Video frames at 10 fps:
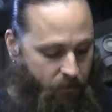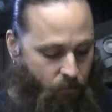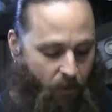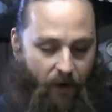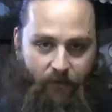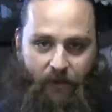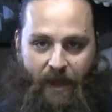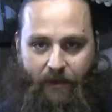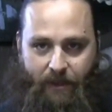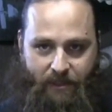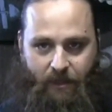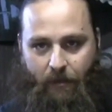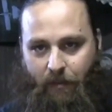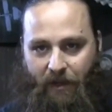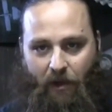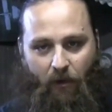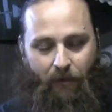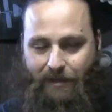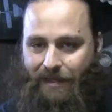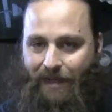to wherever that's going to bend
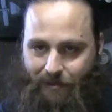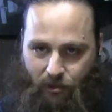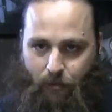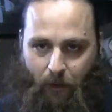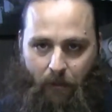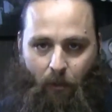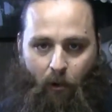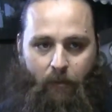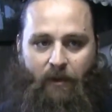over. It's not super important,